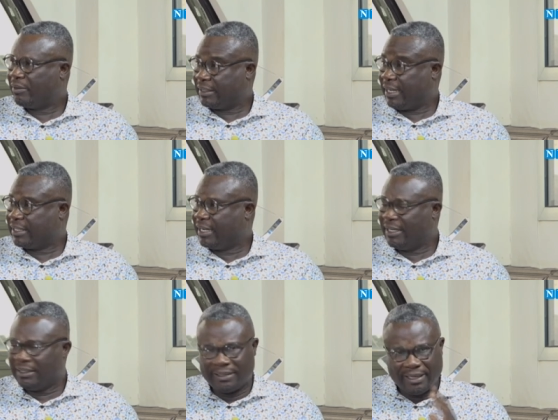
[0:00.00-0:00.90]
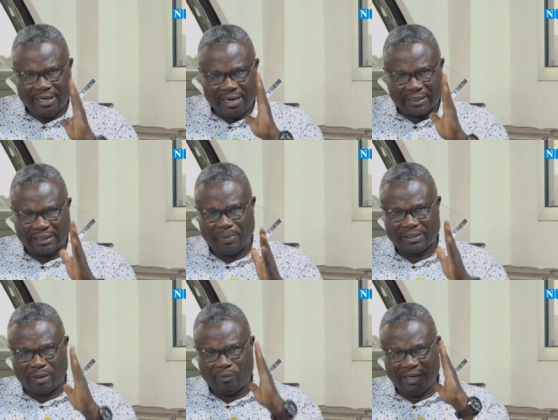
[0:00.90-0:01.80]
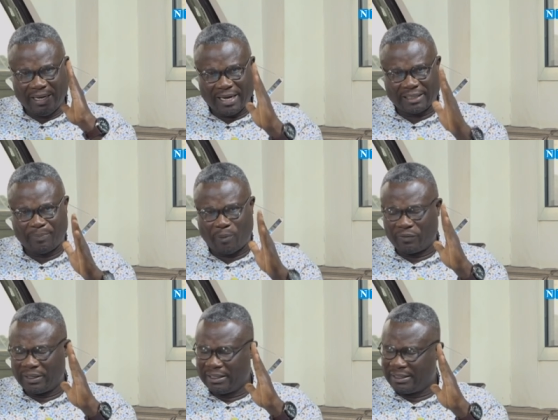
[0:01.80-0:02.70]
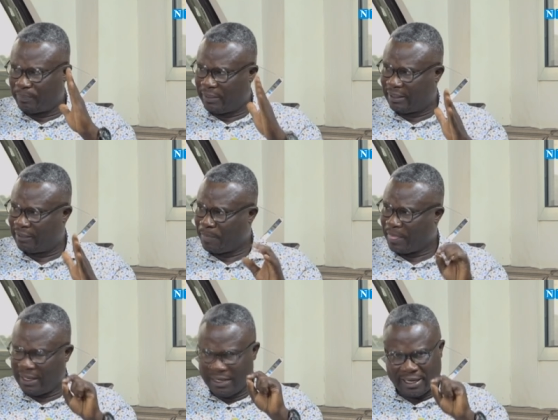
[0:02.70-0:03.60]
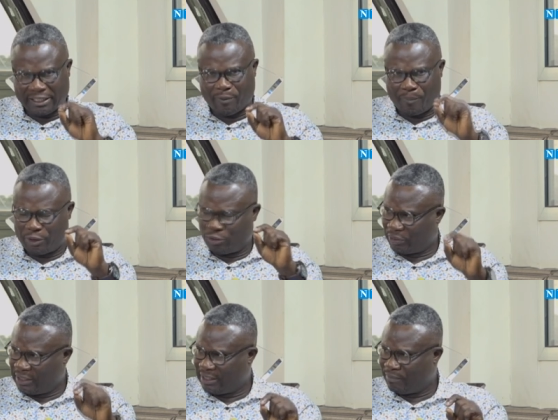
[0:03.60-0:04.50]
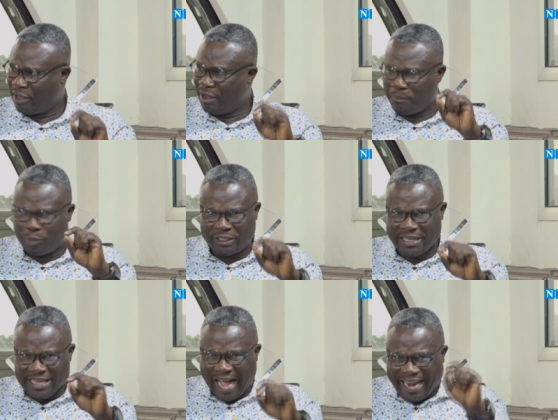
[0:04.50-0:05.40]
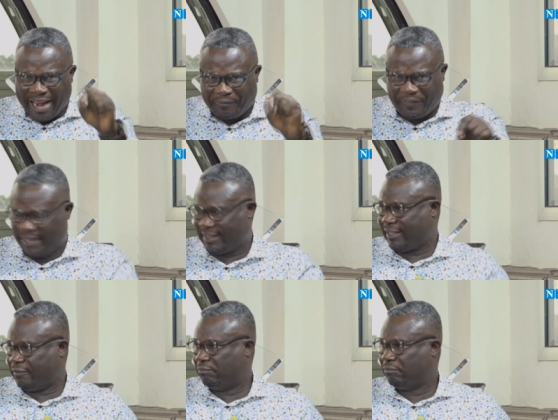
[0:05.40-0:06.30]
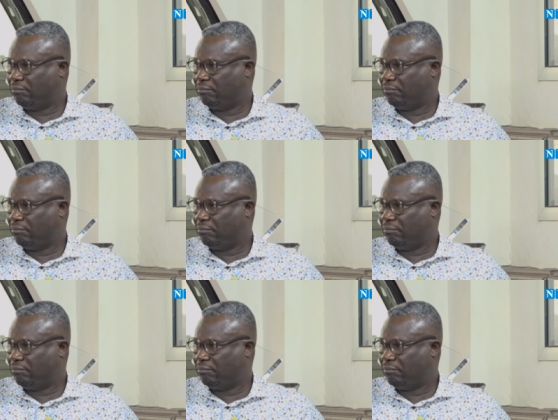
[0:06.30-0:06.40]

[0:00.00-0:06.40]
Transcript: At I say, the leadership is a leadership of discipline, leadership of patriotism, putting Ghana first.